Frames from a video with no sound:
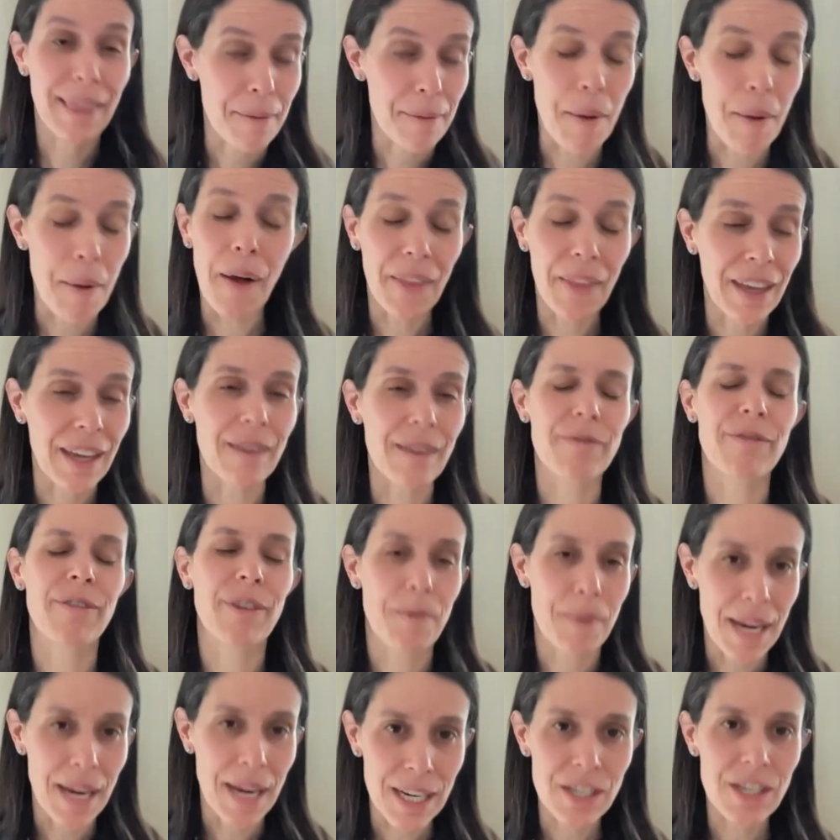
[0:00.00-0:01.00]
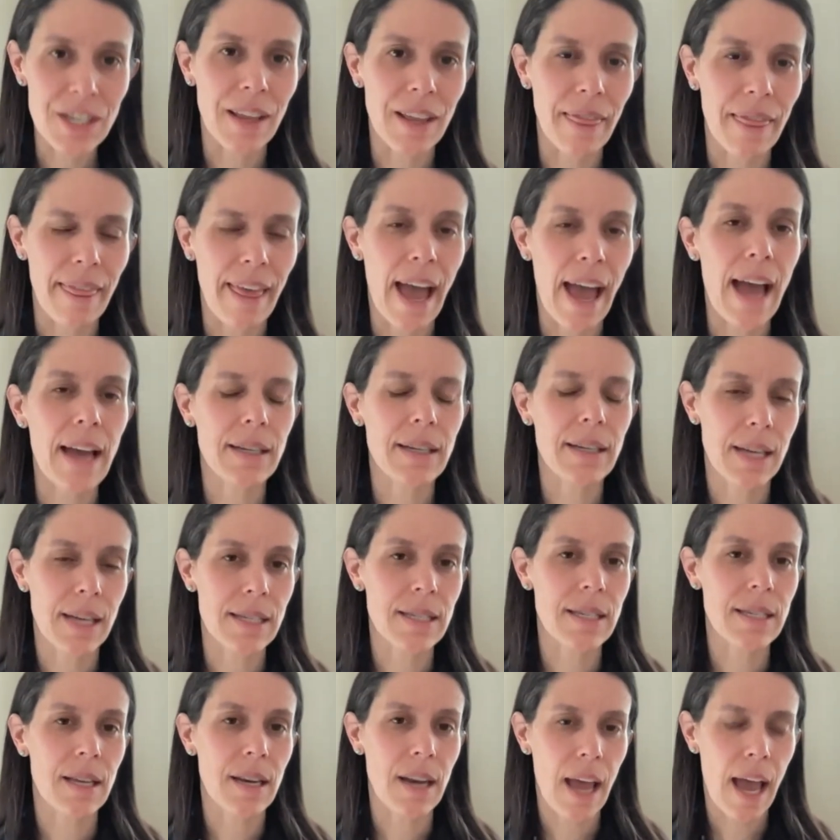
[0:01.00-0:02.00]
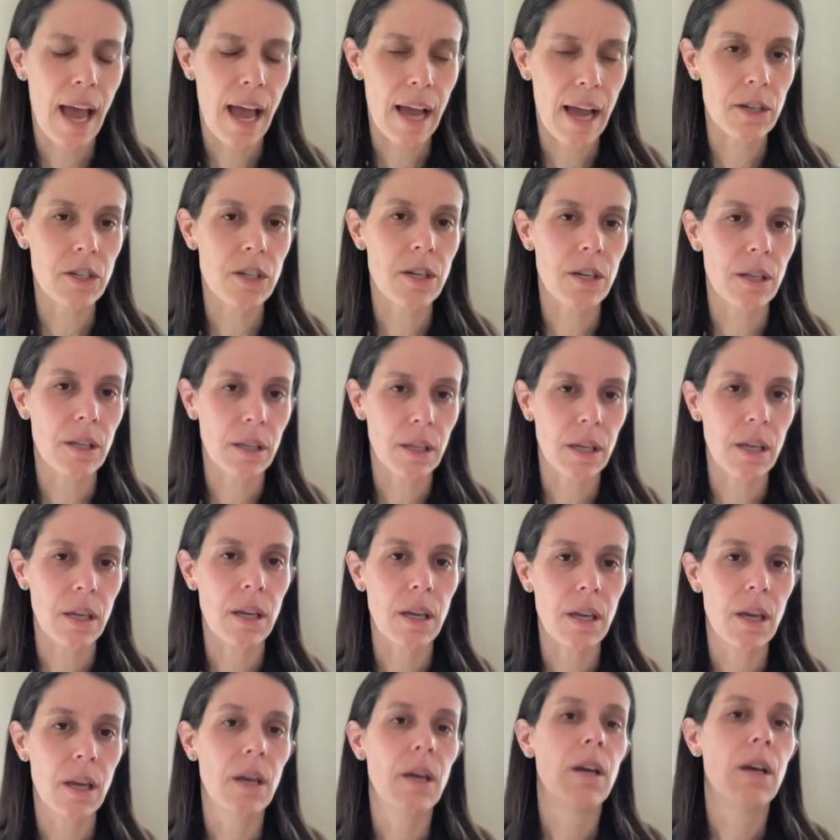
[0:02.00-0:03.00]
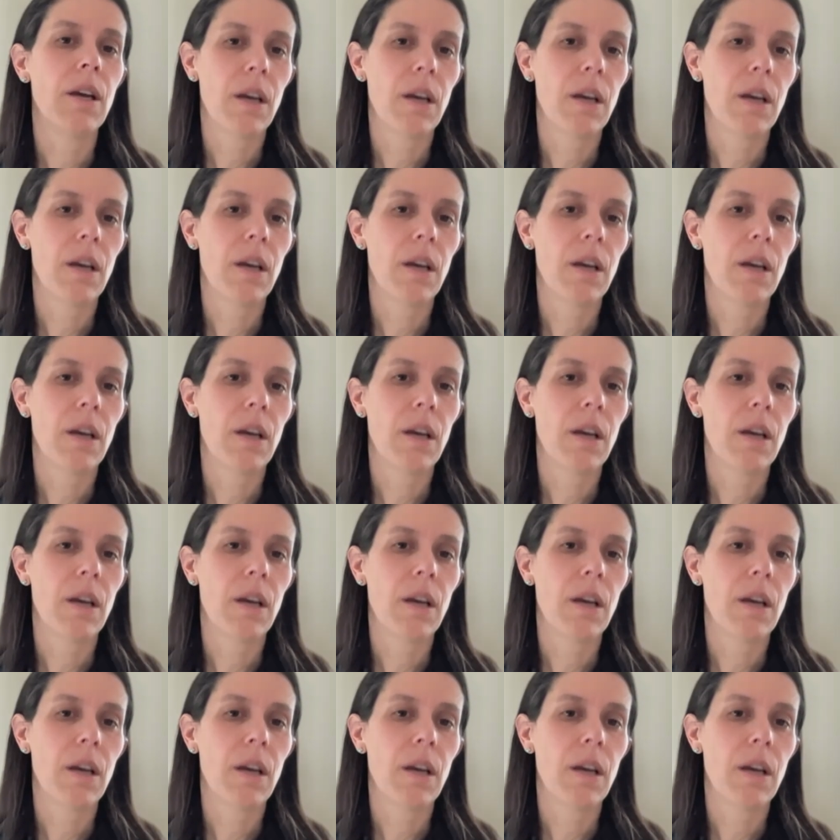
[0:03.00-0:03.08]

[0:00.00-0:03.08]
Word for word: them all the information, that doesn't actually